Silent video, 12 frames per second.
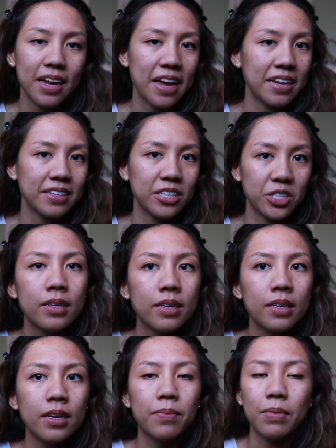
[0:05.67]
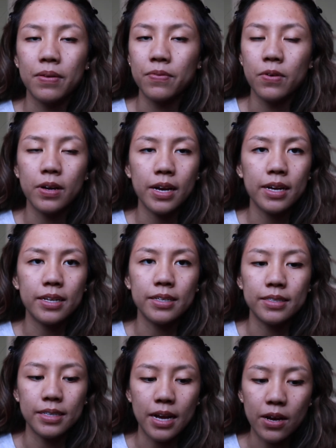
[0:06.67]
and digitally. My forehead
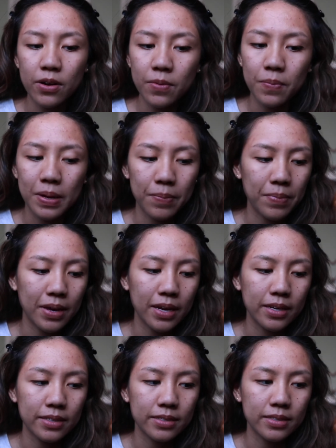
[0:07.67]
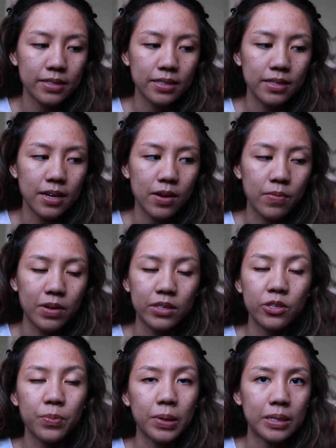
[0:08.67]
is out, my bangs did not want
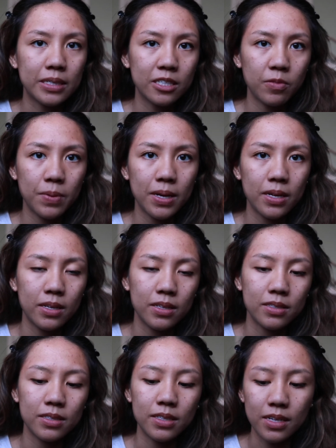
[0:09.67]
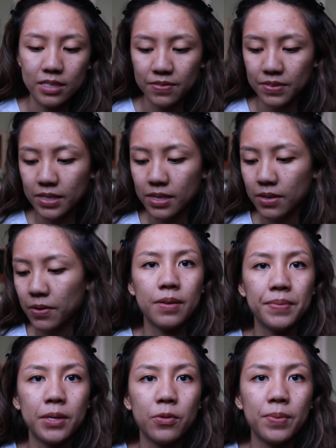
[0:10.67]
to participate in today's video.
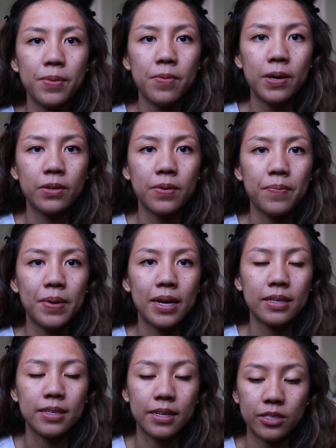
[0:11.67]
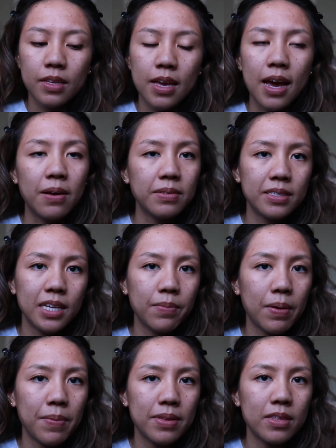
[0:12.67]
They'll be welcome back next week. I would say
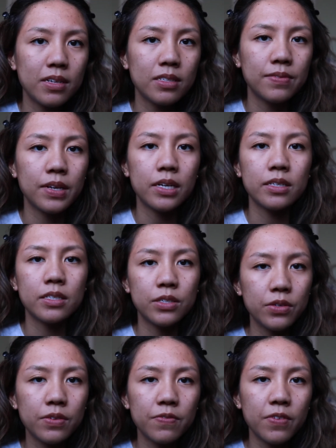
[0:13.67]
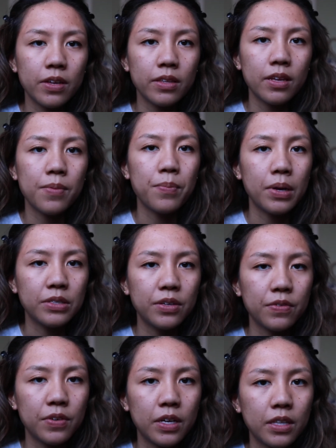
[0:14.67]
my method is very student friendly,
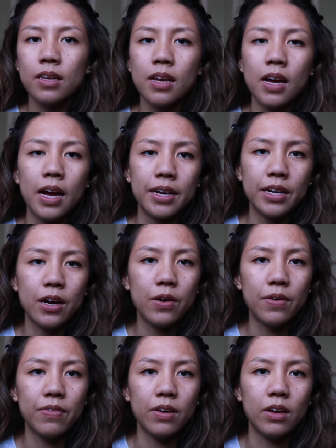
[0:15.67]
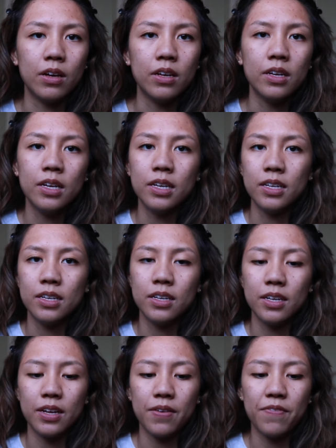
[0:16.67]
budget friendly. I know if a
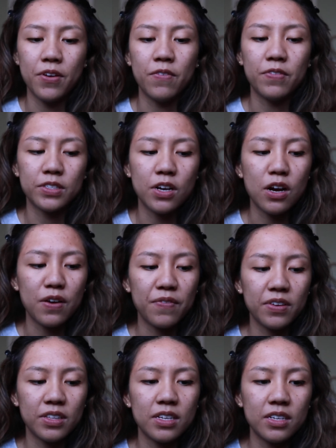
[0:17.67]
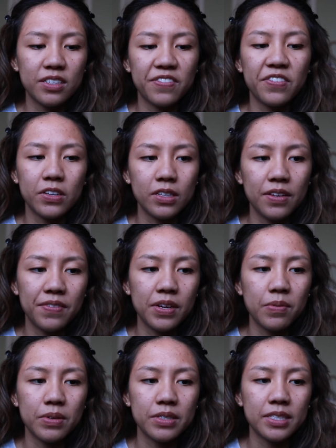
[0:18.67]
film photographer that does it for a
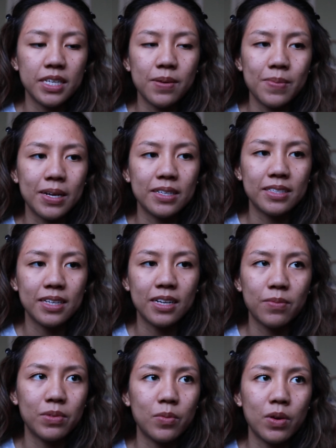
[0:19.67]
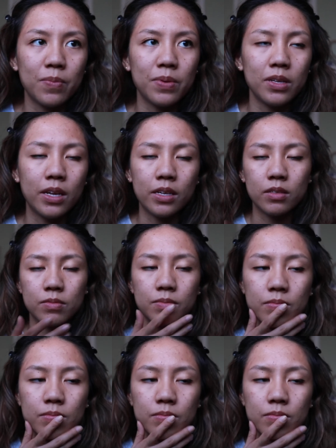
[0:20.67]
living were to see my setup, they might be like,